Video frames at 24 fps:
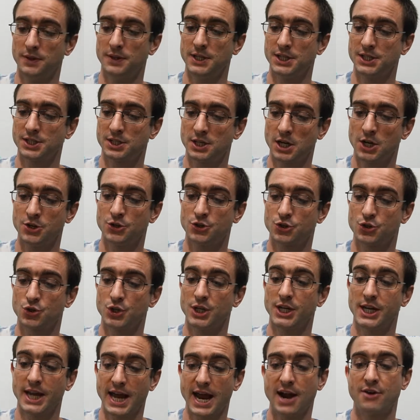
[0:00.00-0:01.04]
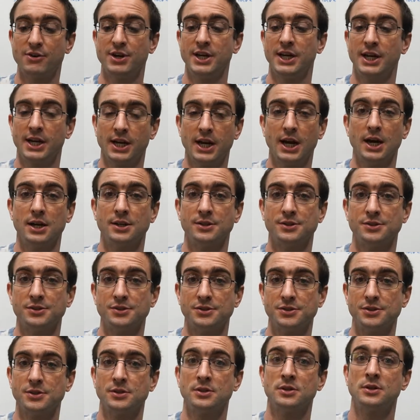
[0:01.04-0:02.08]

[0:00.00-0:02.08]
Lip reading: this country carrying guns.